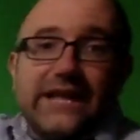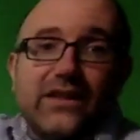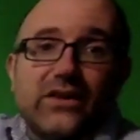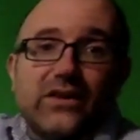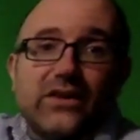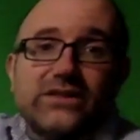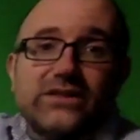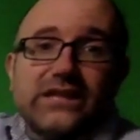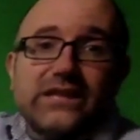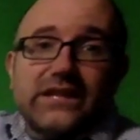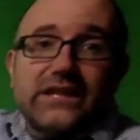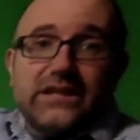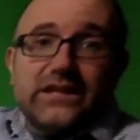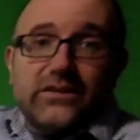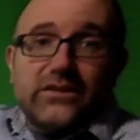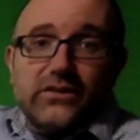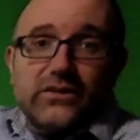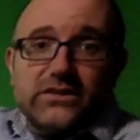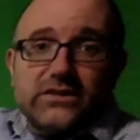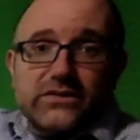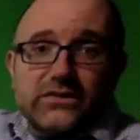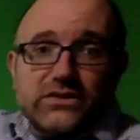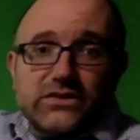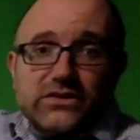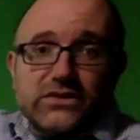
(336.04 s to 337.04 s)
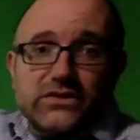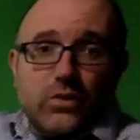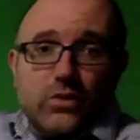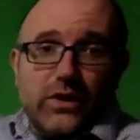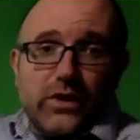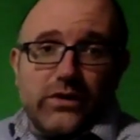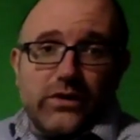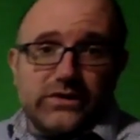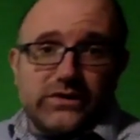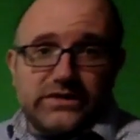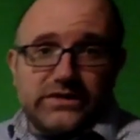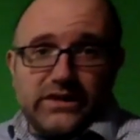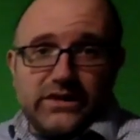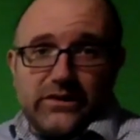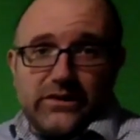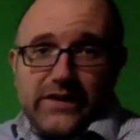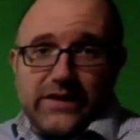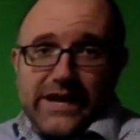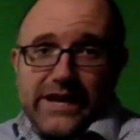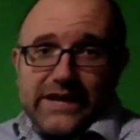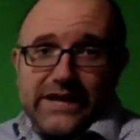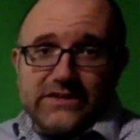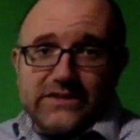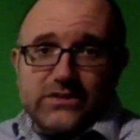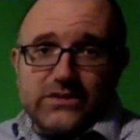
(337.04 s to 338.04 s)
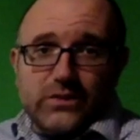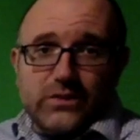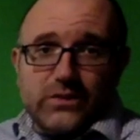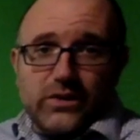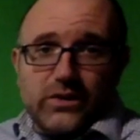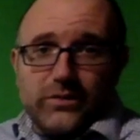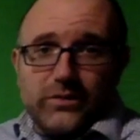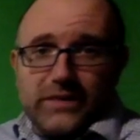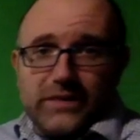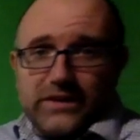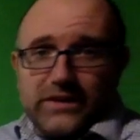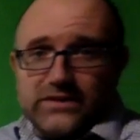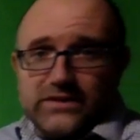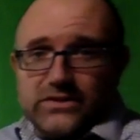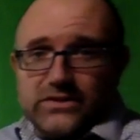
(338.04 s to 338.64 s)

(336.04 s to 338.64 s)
looks like a difference of squares there, x squared minus